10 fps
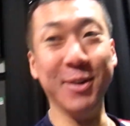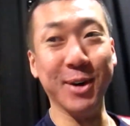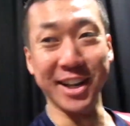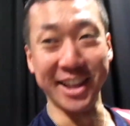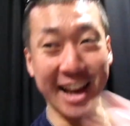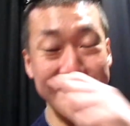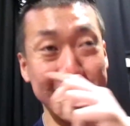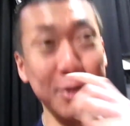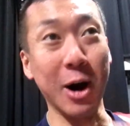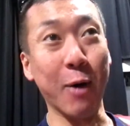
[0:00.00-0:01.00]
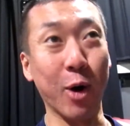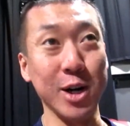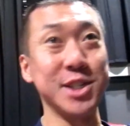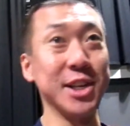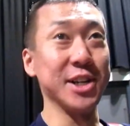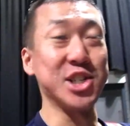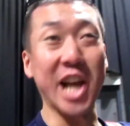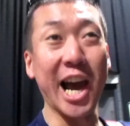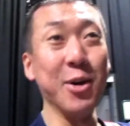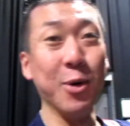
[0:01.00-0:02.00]
one of the guys who I watched their
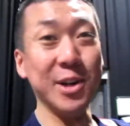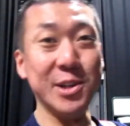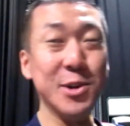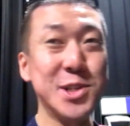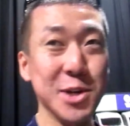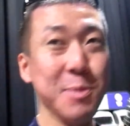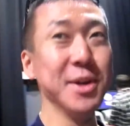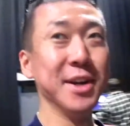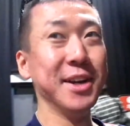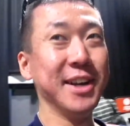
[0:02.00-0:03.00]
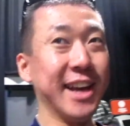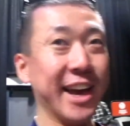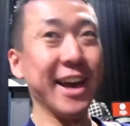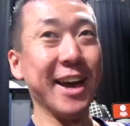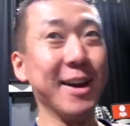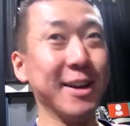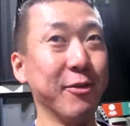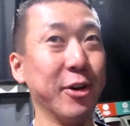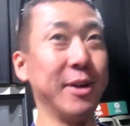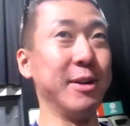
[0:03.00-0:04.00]
channel on YouTube. Uh,
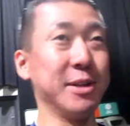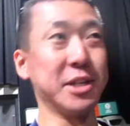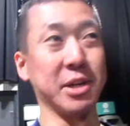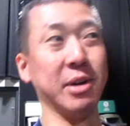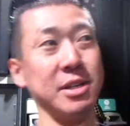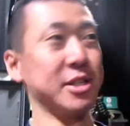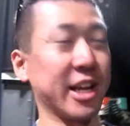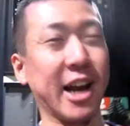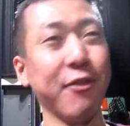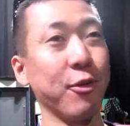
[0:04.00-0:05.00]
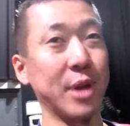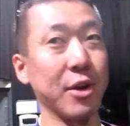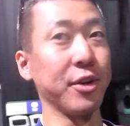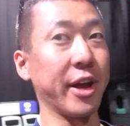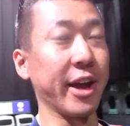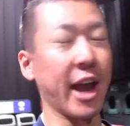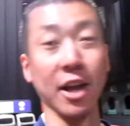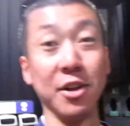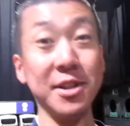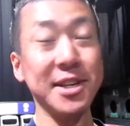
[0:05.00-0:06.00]
uh, so it's the guy from down uh,
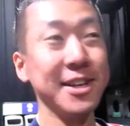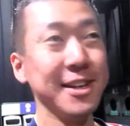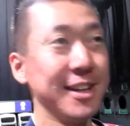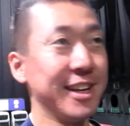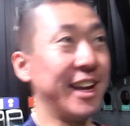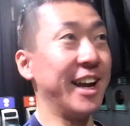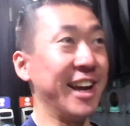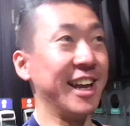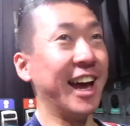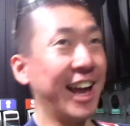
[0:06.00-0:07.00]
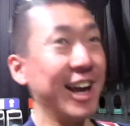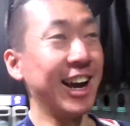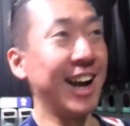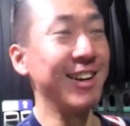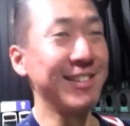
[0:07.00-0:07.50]
England. Uh,